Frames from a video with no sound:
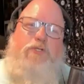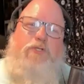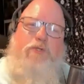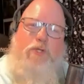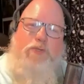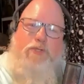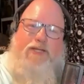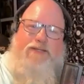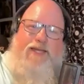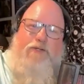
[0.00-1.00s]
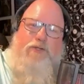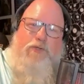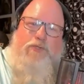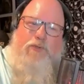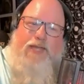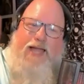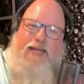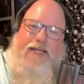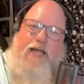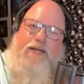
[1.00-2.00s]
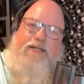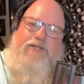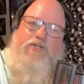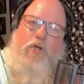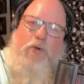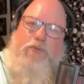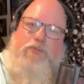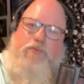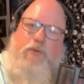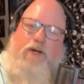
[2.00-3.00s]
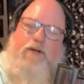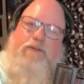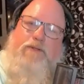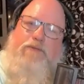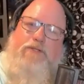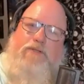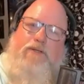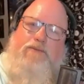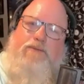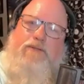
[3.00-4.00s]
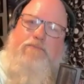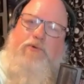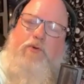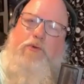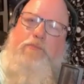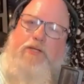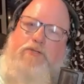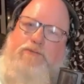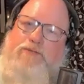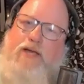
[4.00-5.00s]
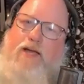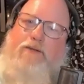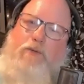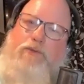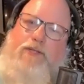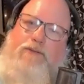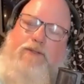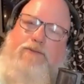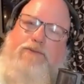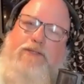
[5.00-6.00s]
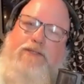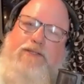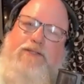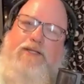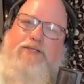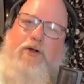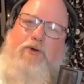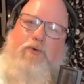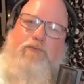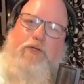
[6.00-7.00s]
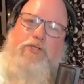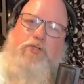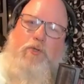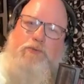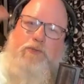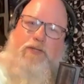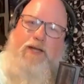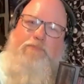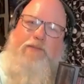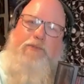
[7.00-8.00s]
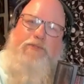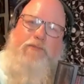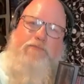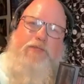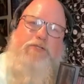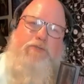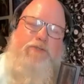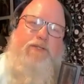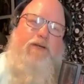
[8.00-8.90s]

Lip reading: those iconic stones where there's the promo picture of Todd holding the guitar over his shoulder. A lot of people took pictures